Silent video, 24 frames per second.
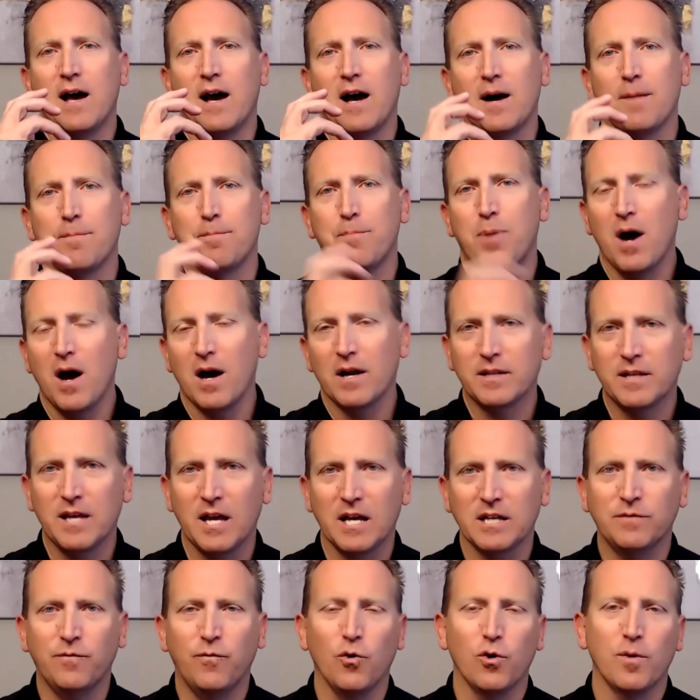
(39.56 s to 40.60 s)

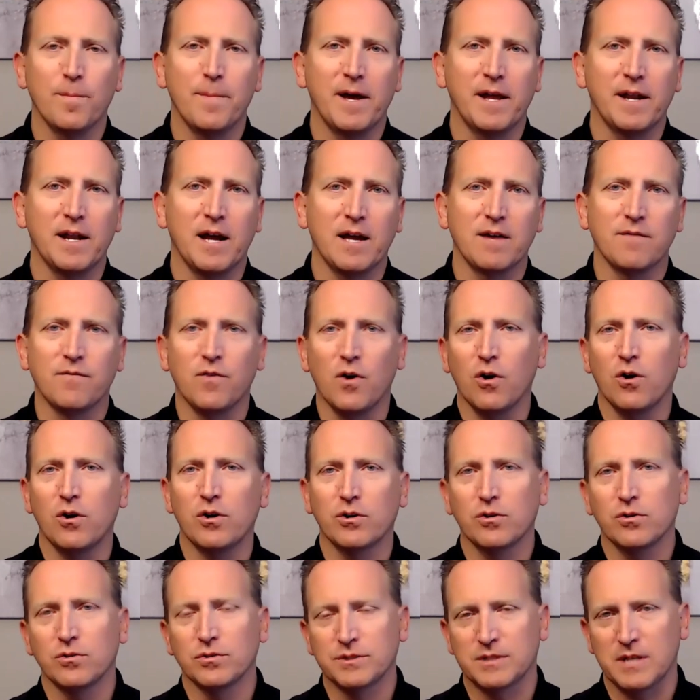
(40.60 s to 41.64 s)
podcast format. I have
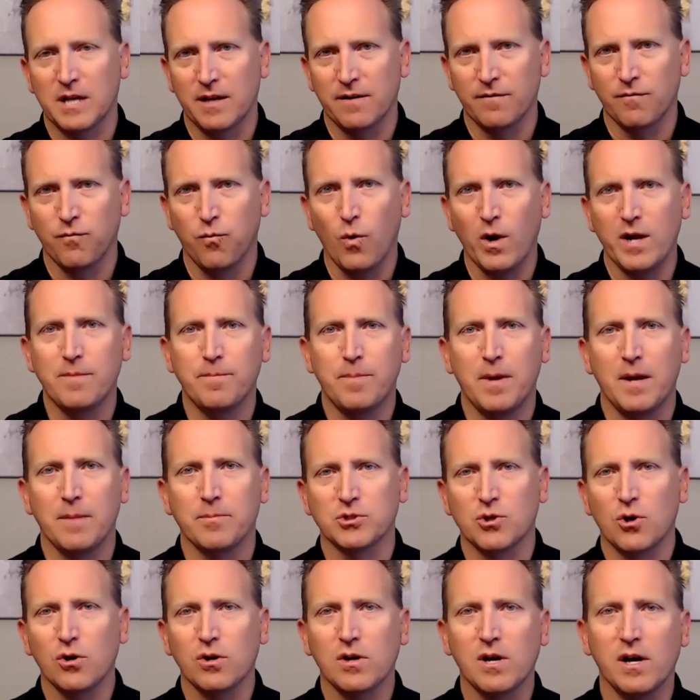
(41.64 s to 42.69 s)
articles, I have white
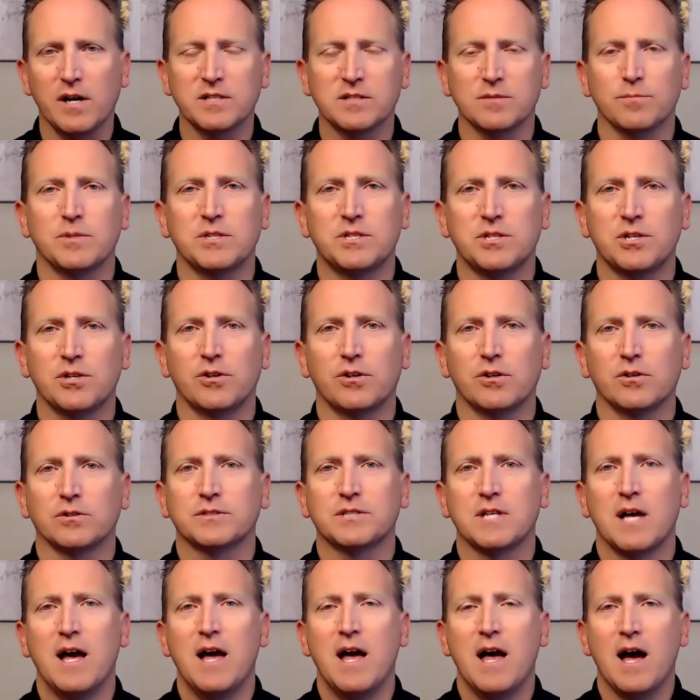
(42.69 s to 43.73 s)
papers, all kinds of
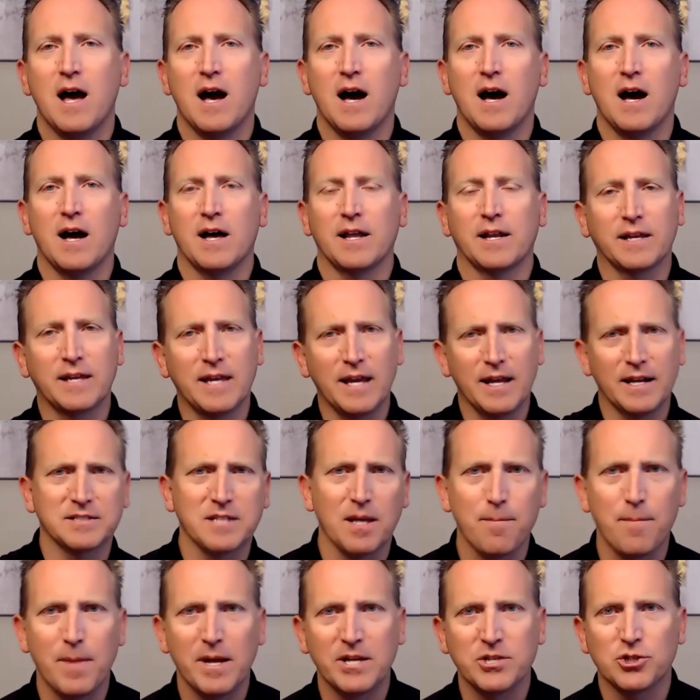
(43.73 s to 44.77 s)
materials. And again, as
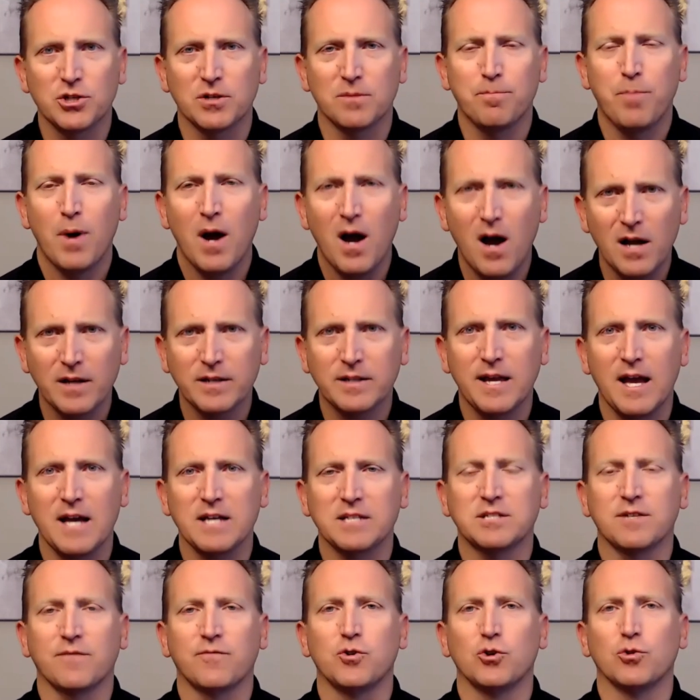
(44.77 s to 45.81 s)
I mentioned,
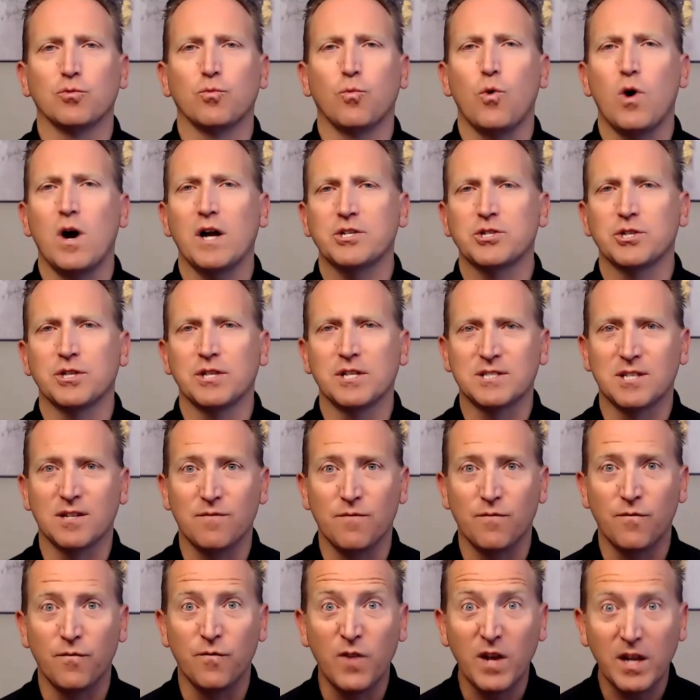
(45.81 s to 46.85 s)
podcast, if you're watching this
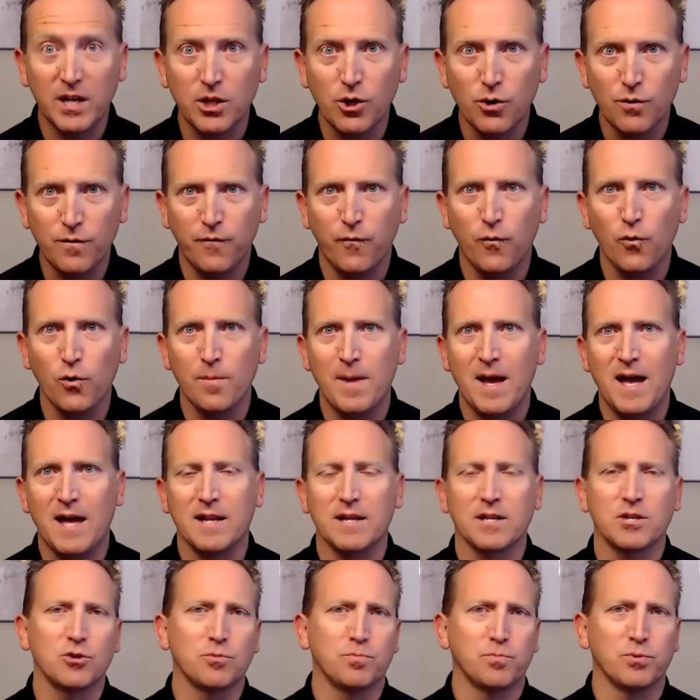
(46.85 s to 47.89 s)
in video format
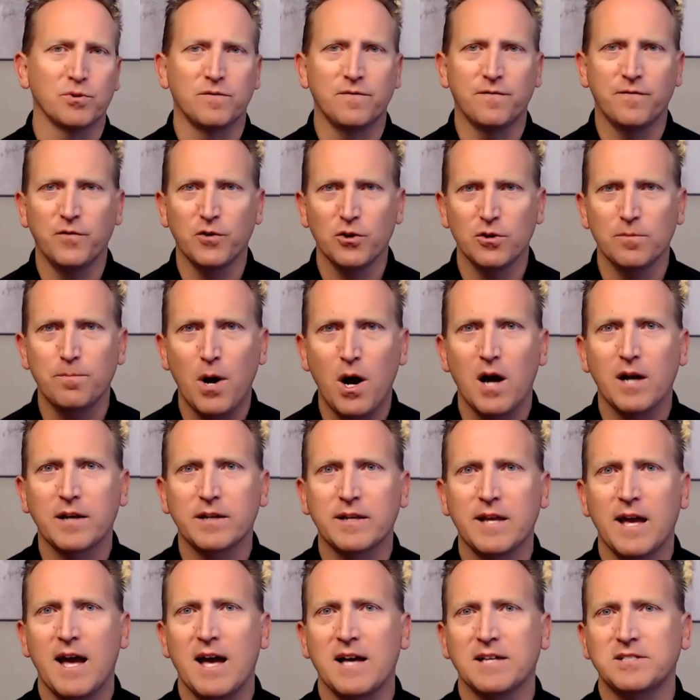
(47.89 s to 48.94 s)
and you prefer
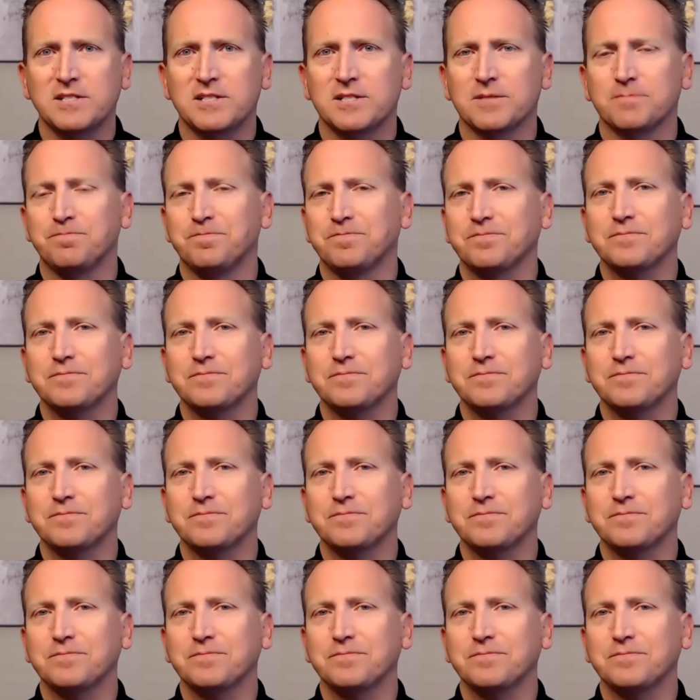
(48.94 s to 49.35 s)
podcasts,